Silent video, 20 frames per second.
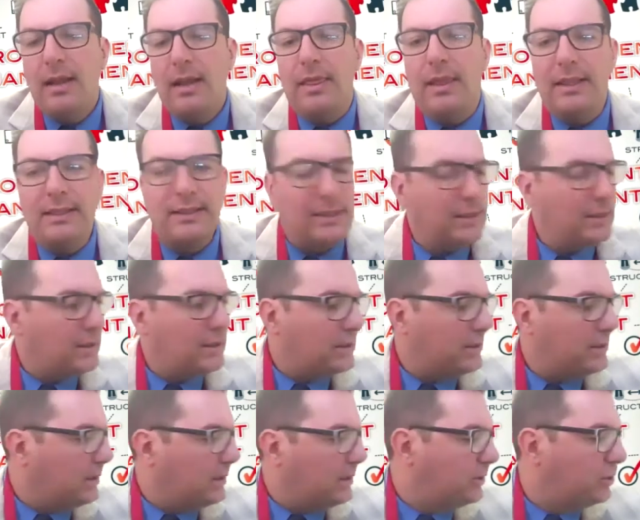This is just
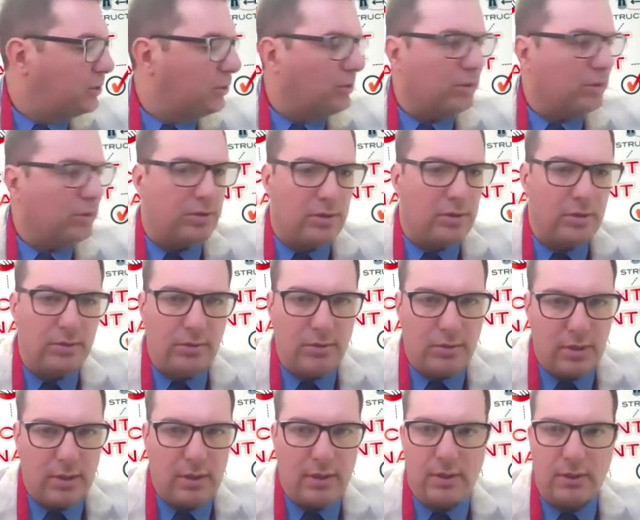a short
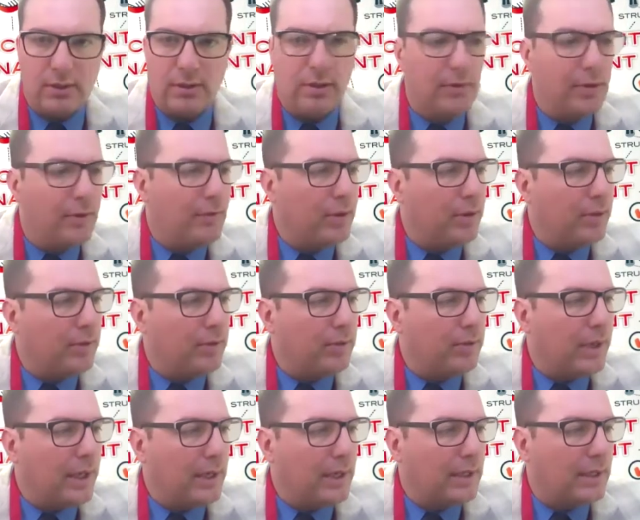little overview
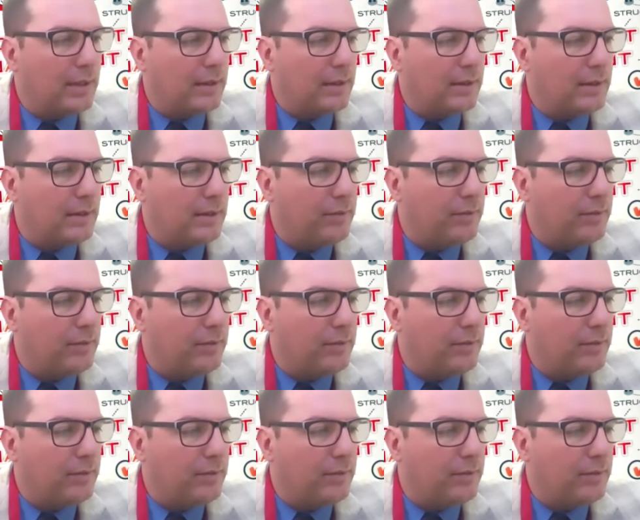and